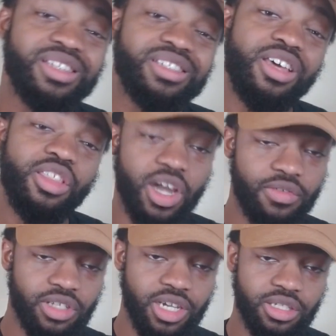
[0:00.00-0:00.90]
It's another
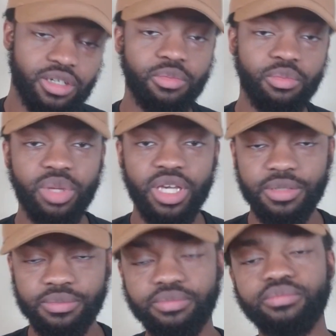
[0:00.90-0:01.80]
conversation,
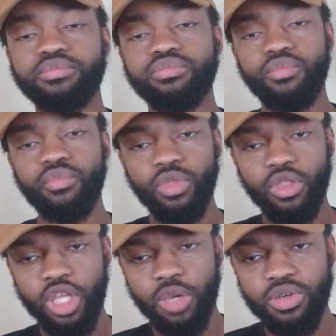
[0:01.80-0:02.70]
but
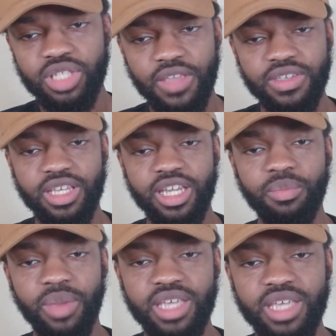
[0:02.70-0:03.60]
you mostly have the same
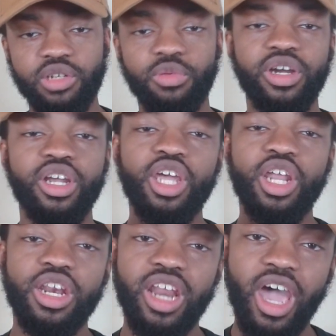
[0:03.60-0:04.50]
capacity to where
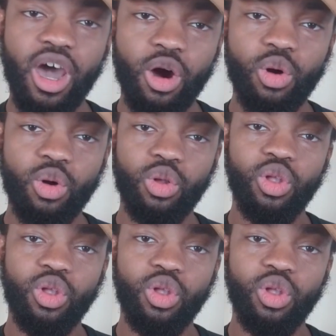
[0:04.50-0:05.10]
now